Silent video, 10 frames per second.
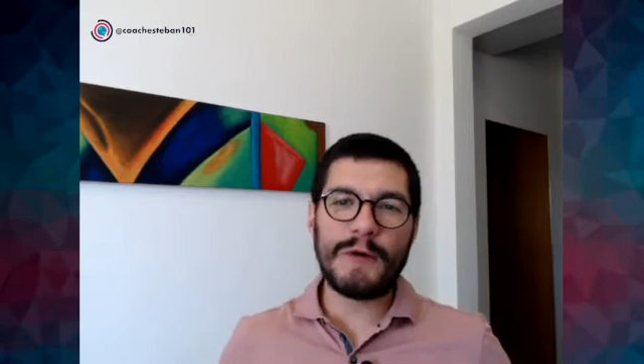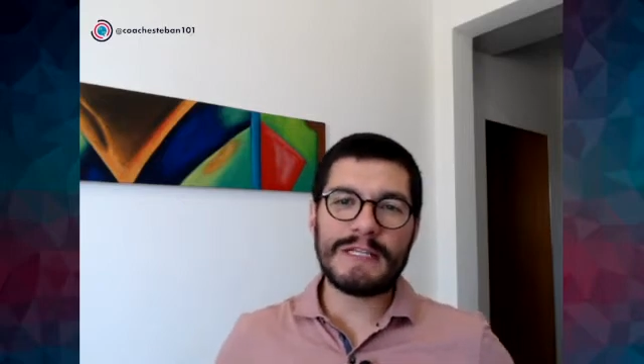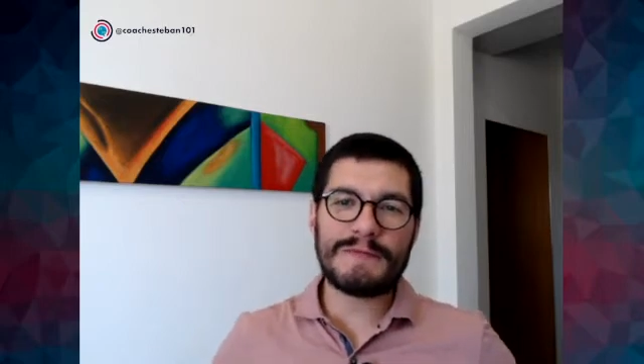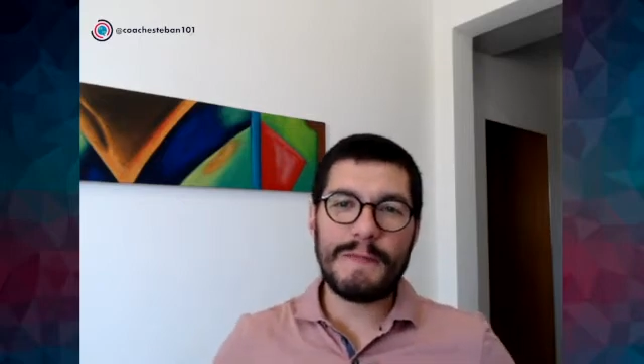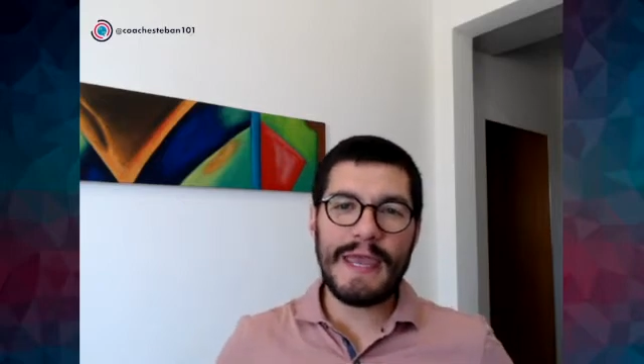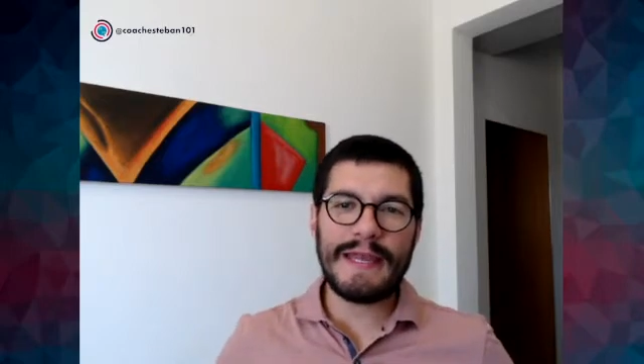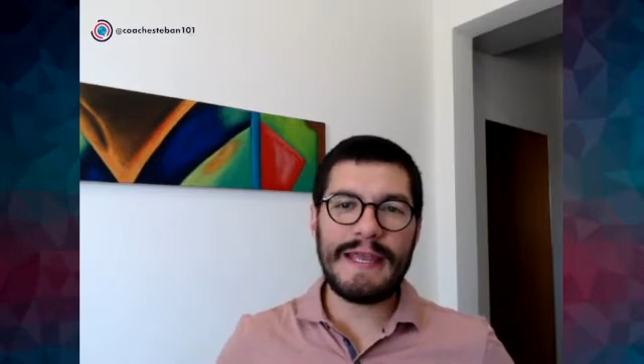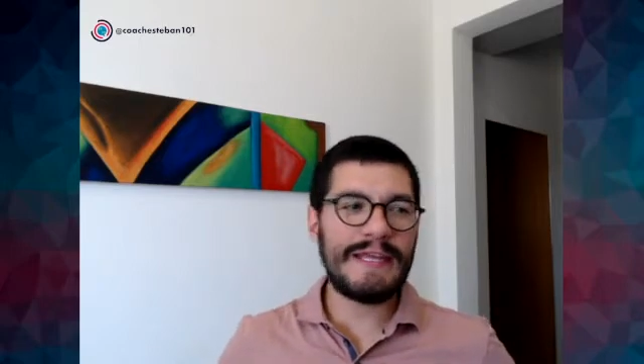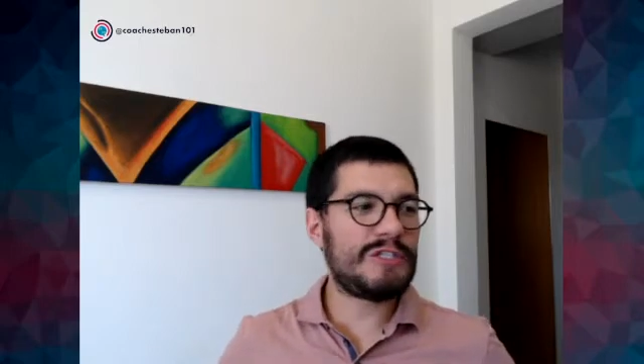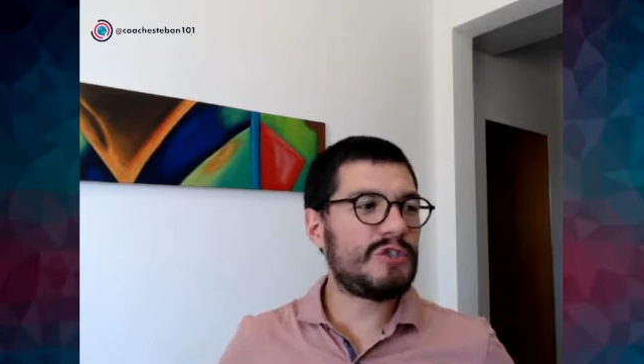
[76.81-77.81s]
was made
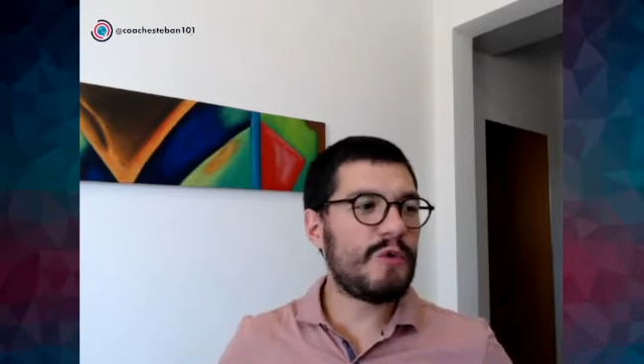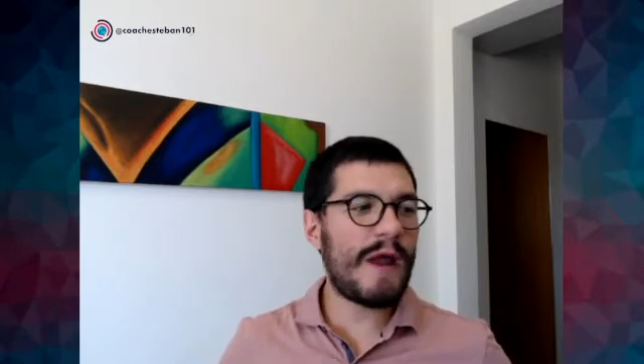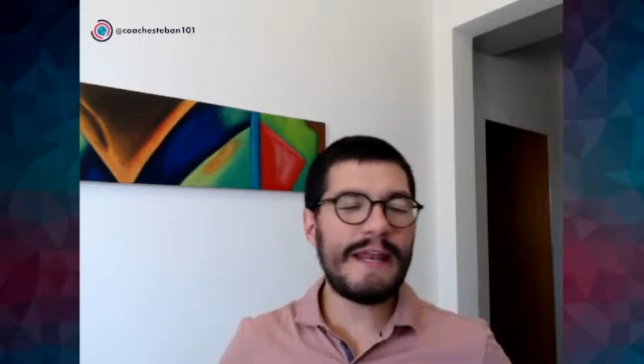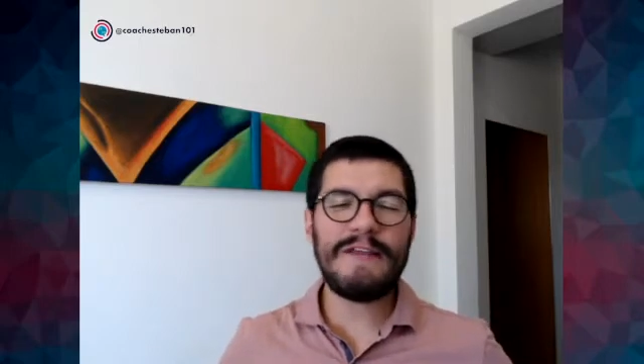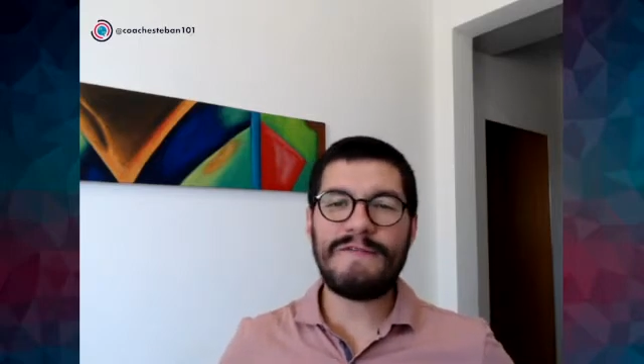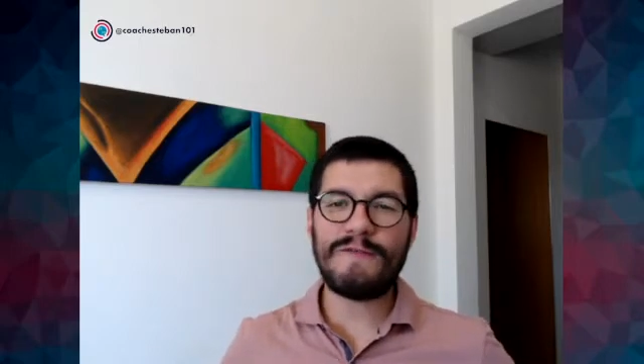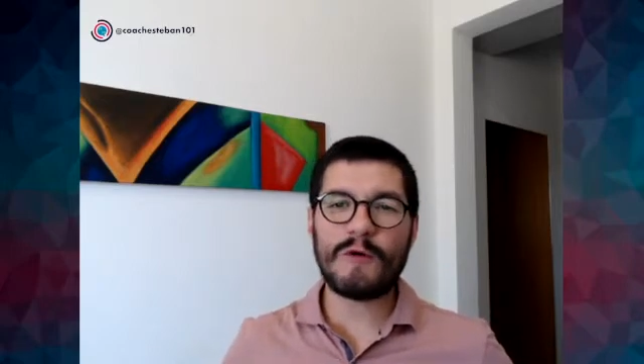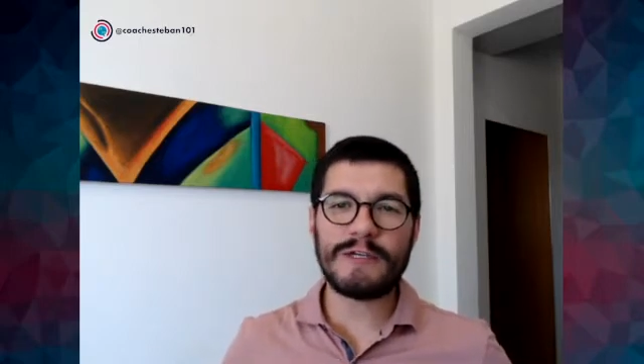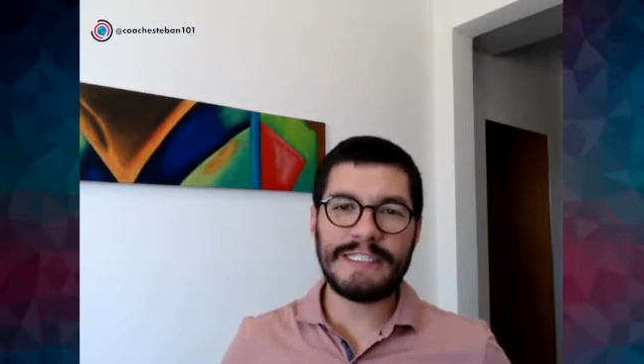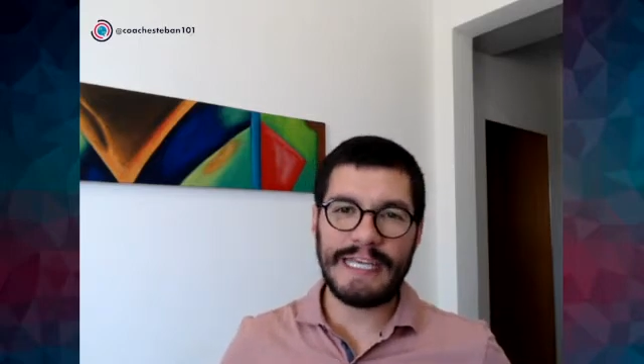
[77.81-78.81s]
in
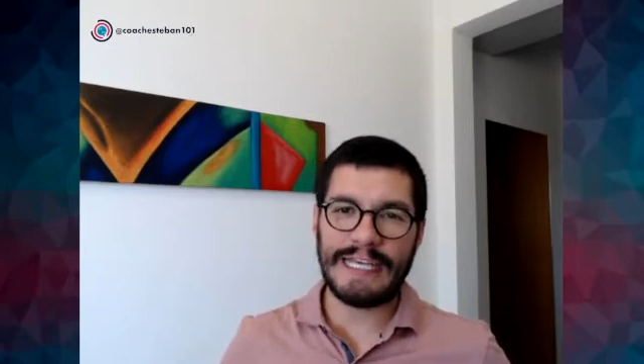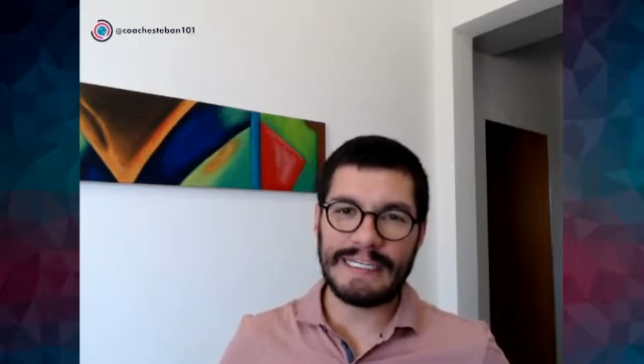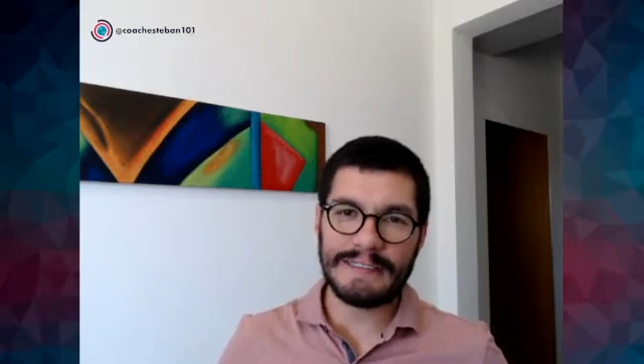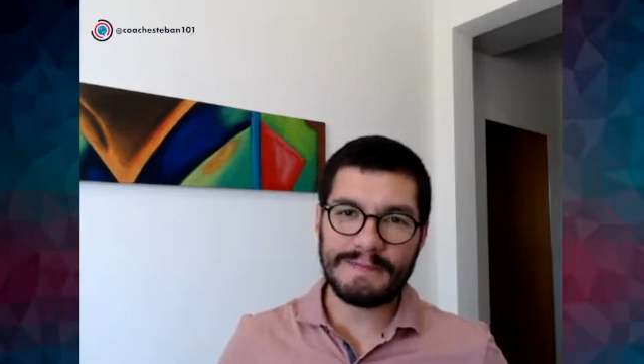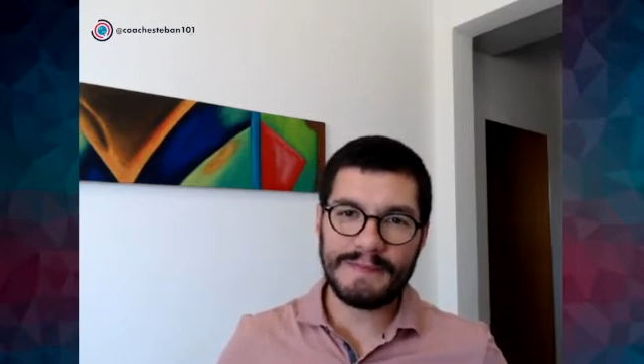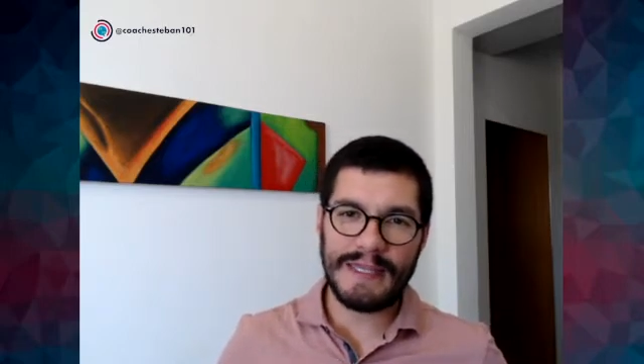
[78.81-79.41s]
2014.